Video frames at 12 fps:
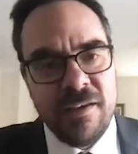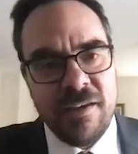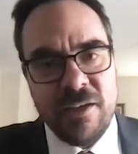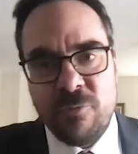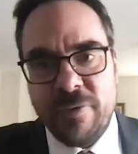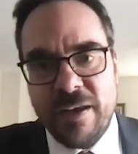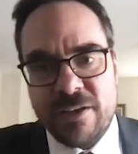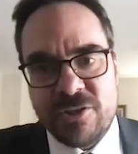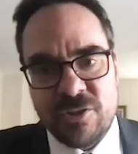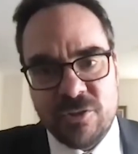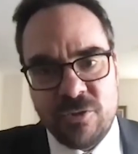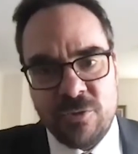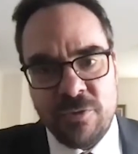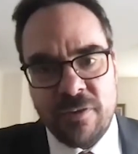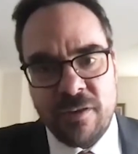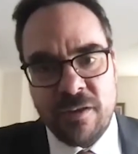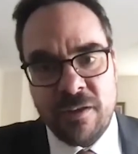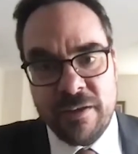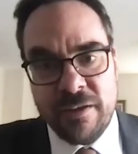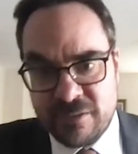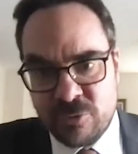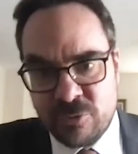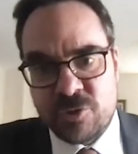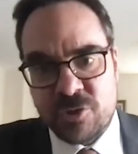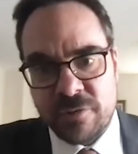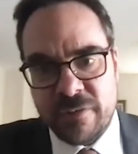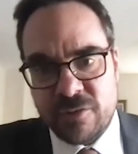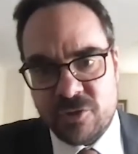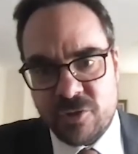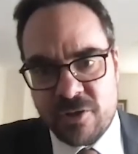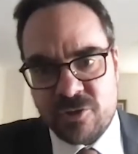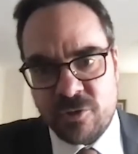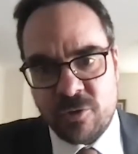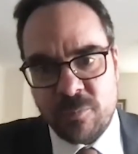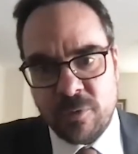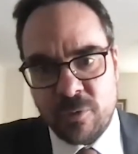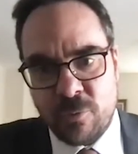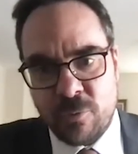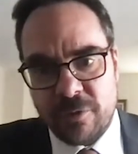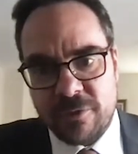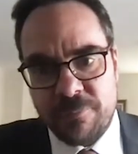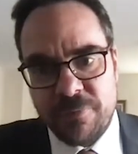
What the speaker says: in relation to the institution, the International Criminal Court.